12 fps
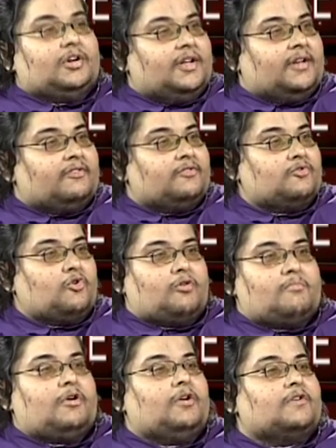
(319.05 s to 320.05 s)
a
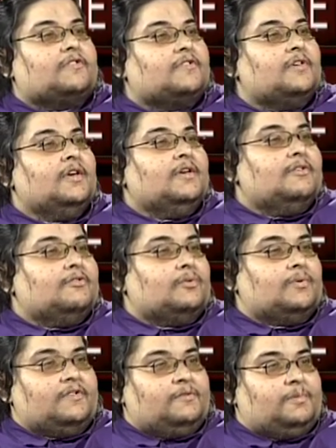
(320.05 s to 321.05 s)
strong box, so
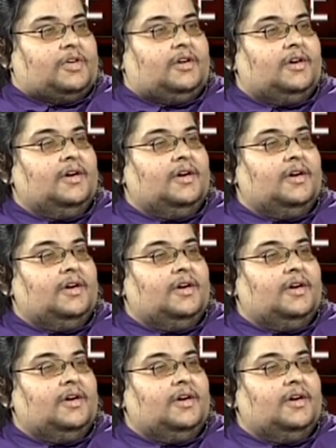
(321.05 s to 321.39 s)
to speak,